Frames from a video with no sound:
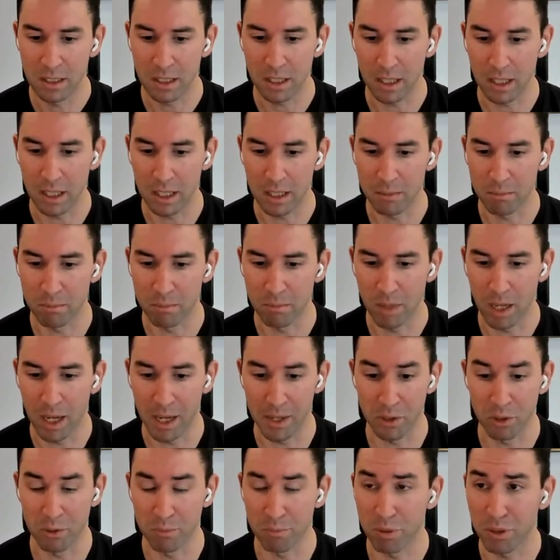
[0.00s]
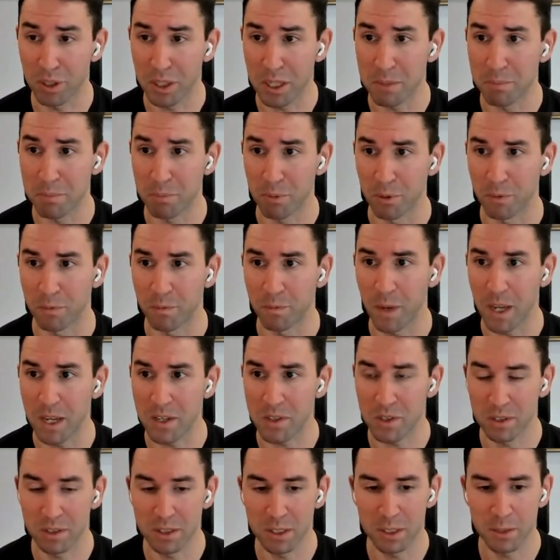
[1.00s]
Um, I don't play
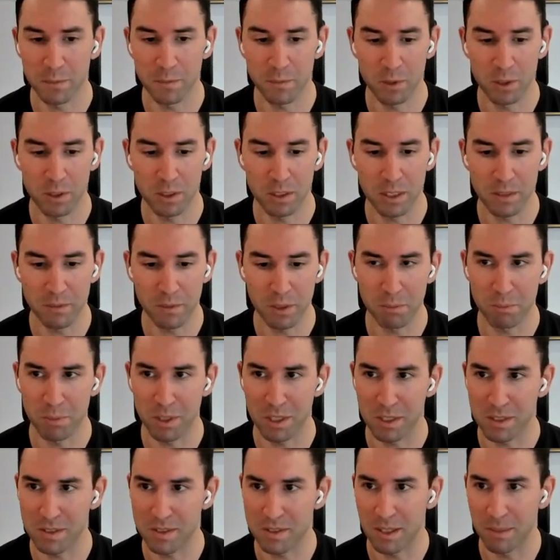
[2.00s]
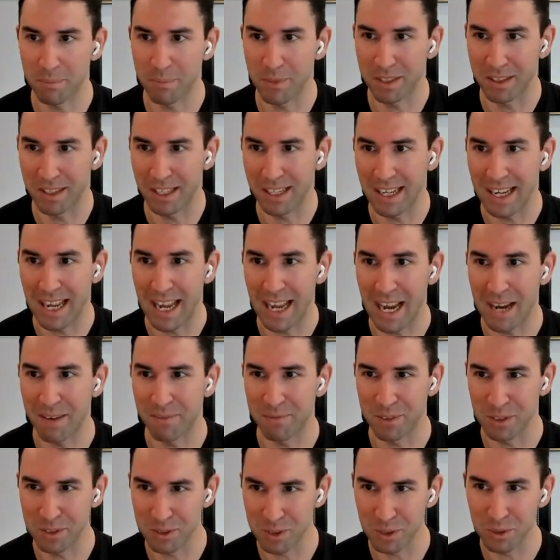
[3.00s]
professionally for a living, but it's something that I
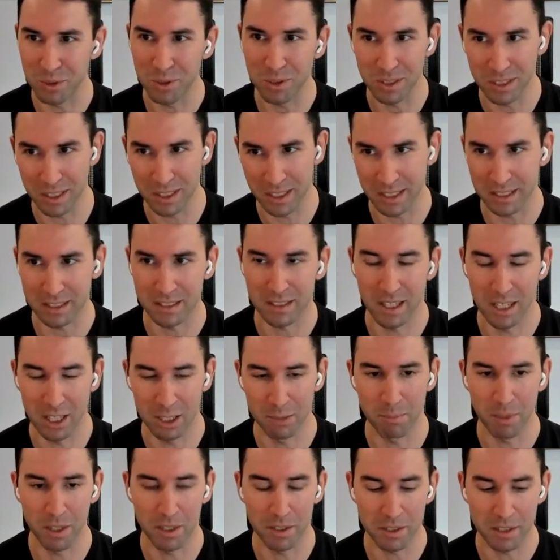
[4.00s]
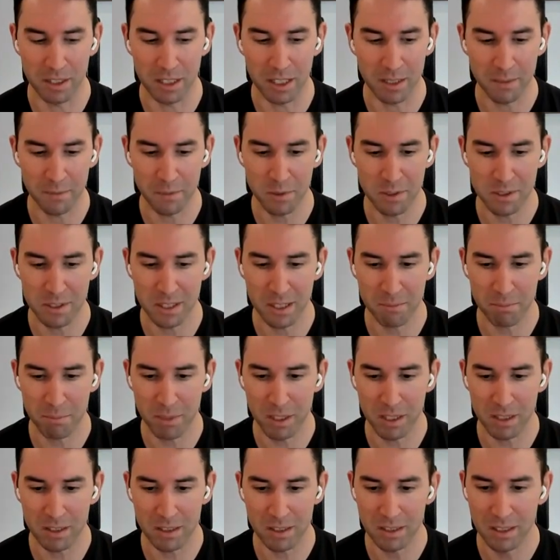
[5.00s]
have to do to like help other golfers get
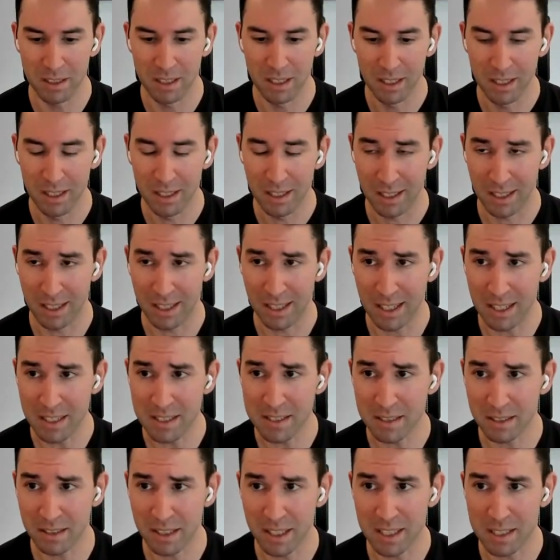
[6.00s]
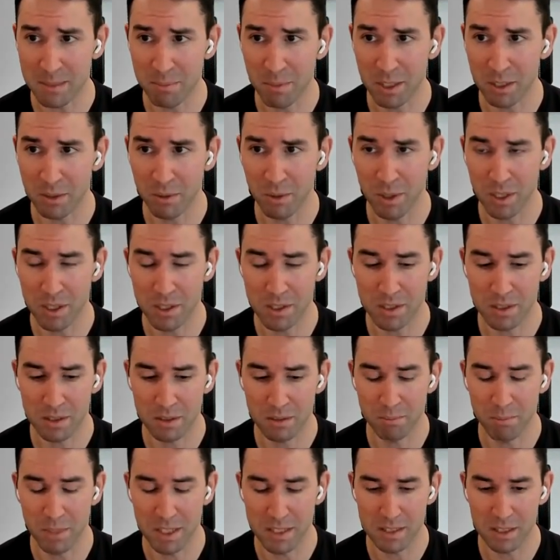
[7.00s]
better. And I still ask my question
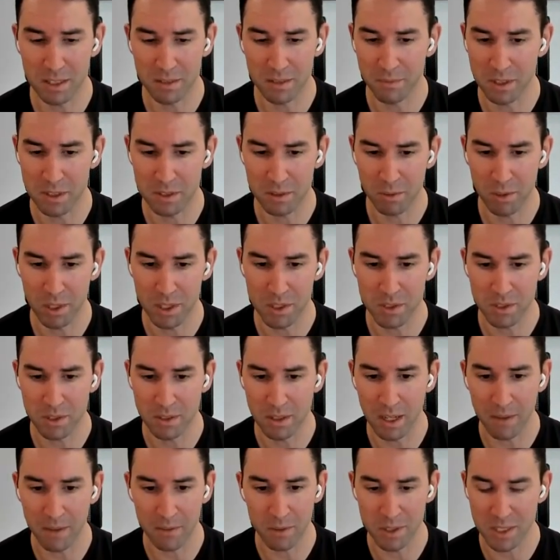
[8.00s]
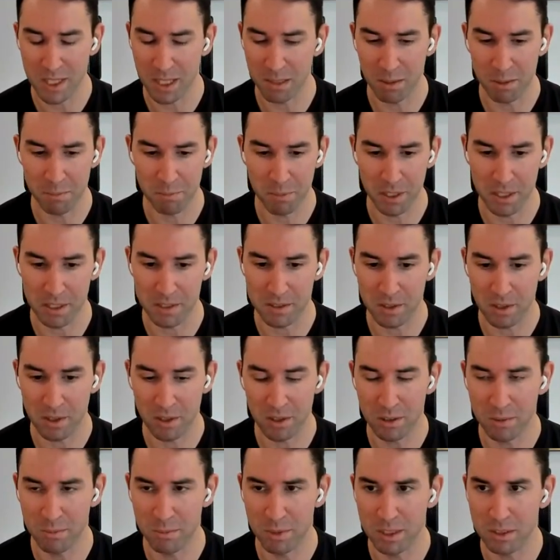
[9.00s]
myself this question every time I play a
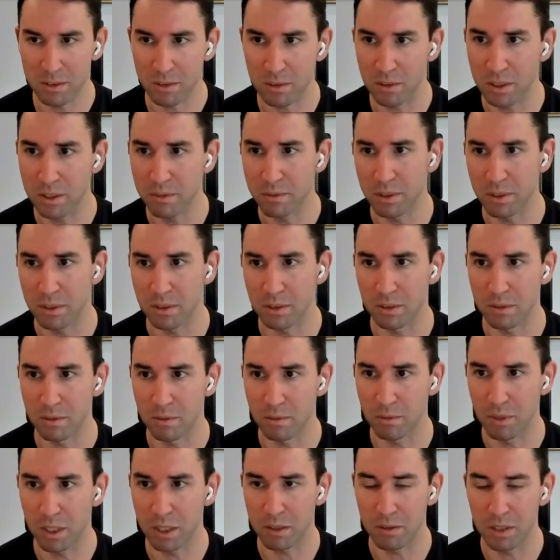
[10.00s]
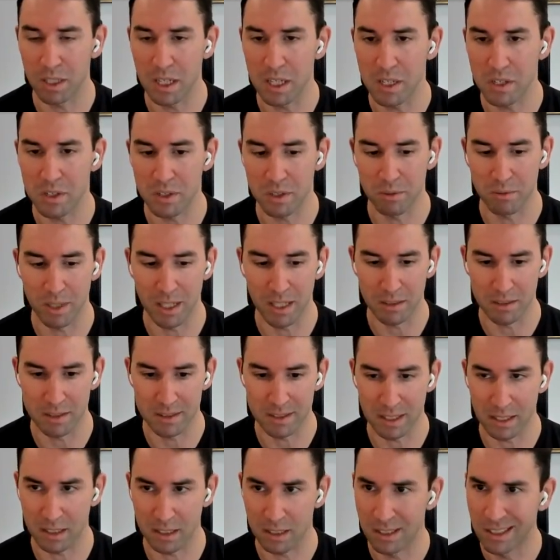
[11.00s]
tournament or even a recreational round
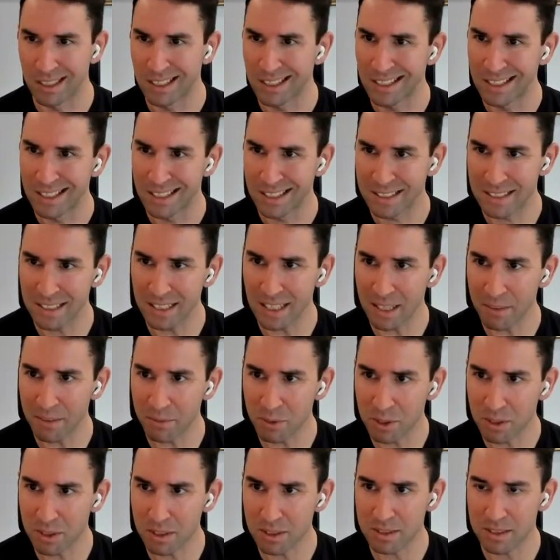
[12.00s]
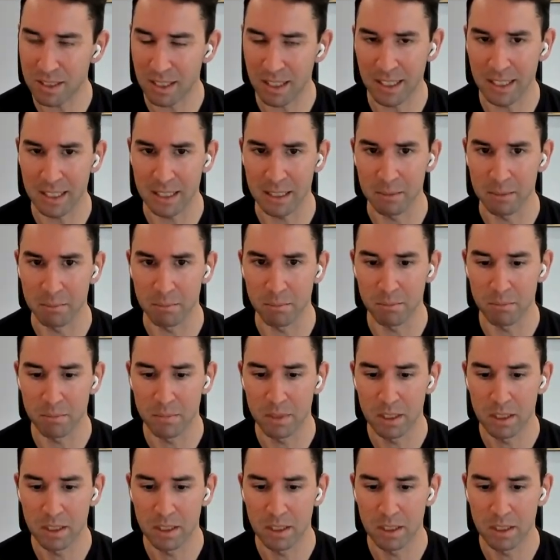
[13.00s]
is like, did I have a good time?